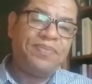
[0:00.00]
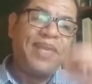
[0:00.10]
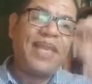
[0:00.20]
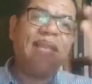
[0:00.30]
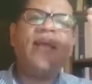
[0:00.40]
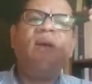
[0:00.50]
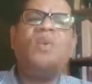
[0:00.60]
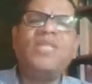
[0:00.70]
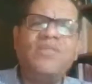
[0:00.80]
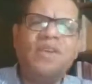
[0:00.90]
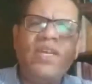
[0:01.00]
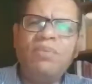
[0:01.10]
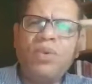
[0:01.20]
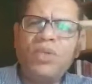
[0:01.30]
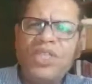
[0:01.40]
What is very important here
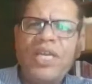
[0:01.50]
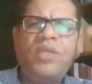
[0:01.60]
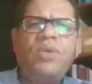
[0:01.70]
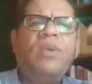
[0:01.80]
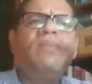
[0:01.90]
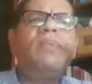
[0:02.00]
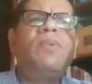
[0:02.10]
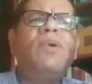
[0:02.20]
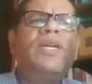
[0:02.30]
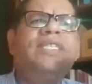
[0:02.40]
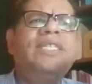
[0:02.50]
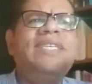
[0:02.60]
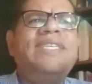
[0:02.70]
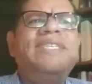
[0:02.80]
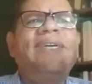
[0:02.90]
to remember is that this
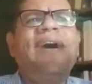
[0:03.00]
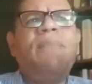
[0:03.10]
type of